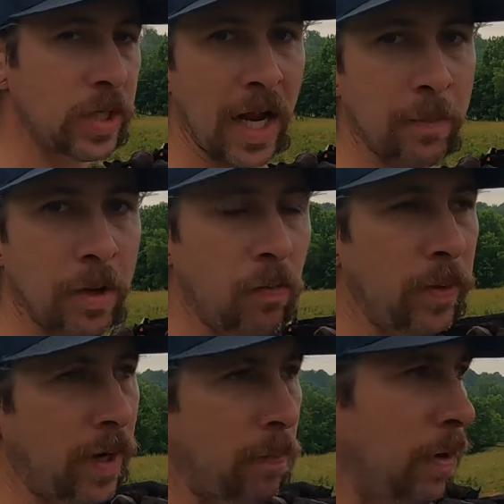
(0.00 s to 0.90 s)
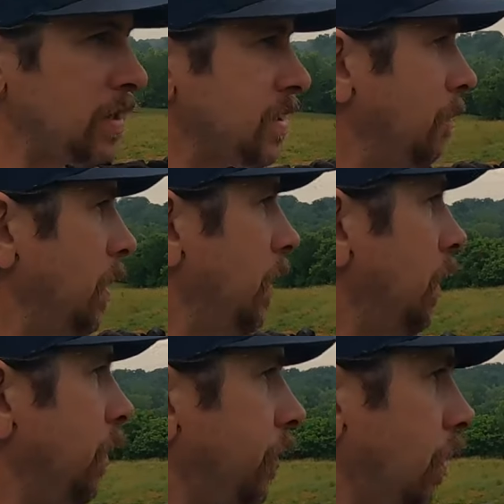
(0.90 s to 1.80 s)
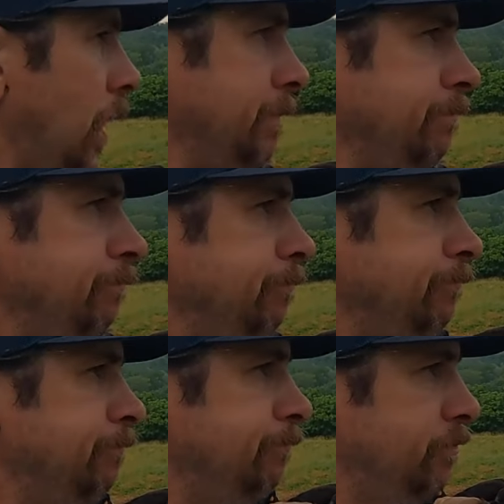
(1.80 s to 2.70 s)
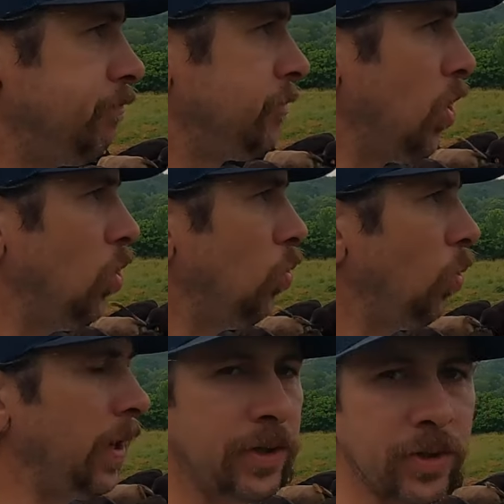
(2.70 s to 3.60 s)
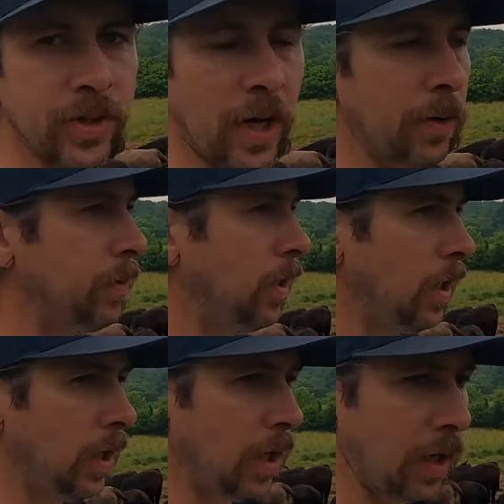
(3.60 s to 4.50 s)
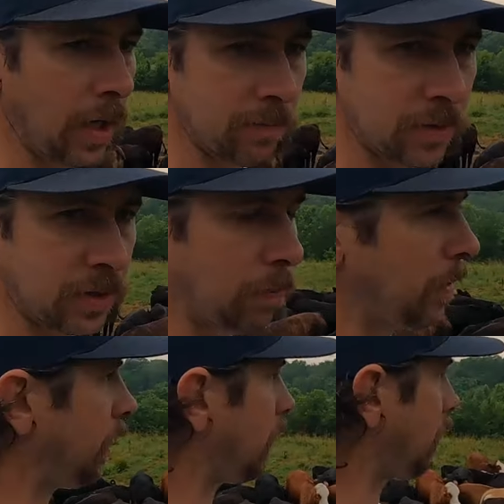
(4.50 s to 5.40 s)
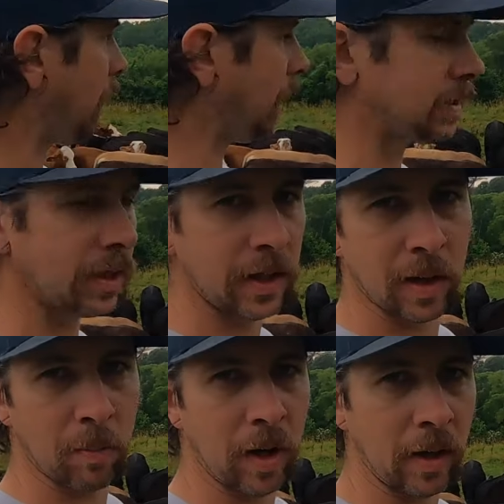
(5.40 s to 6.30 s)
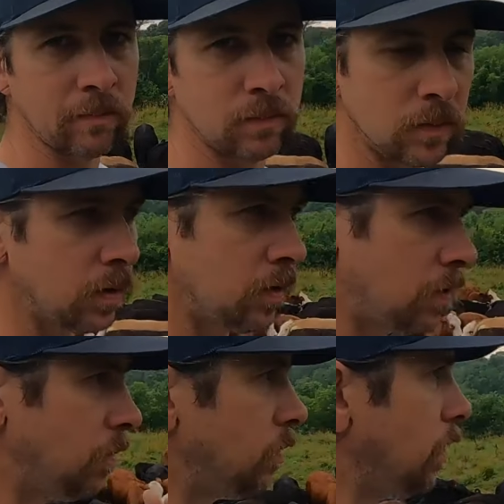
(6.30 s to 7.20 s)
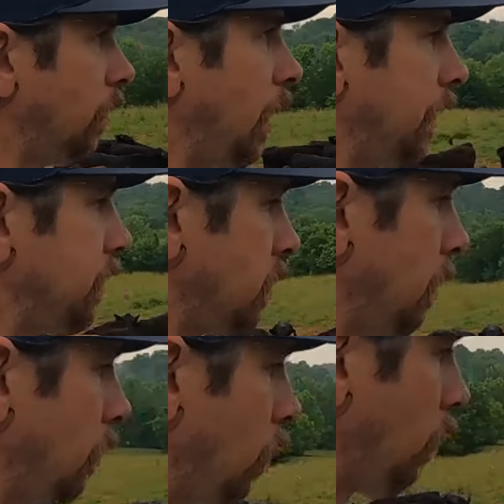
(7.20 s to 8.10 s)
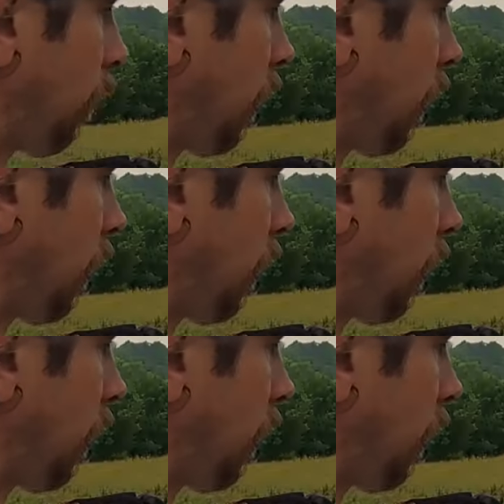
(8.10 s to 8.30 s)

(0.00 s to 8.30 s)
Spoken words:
time to move them in there. Plus they've been in here for like 2 weeks or so. Still plenty of grass in here, but no doubt there's gonna be more where